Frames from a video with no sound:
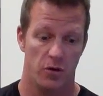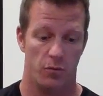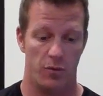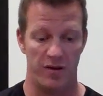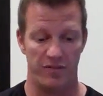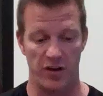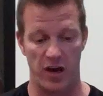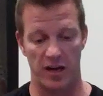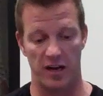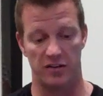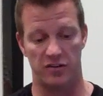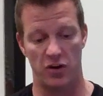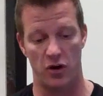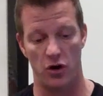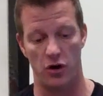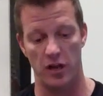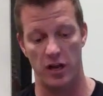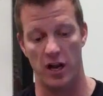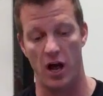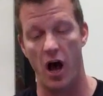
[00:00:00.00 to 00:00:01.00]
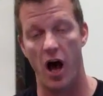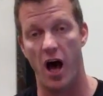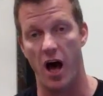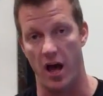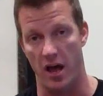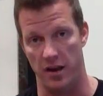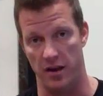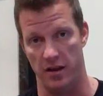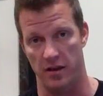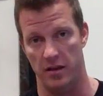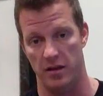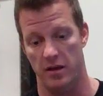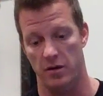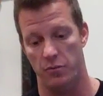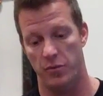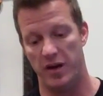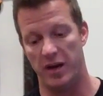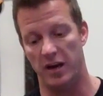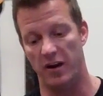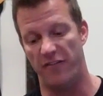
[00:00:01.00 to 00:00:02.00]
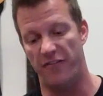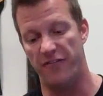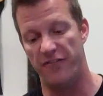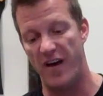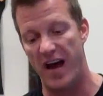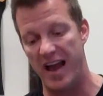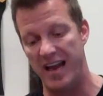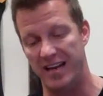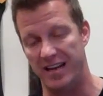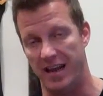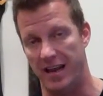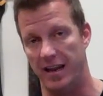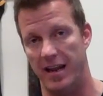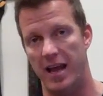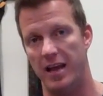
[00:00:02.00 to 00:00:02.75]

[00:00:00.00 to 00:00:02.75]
We've got to turn it on. We've got to find it.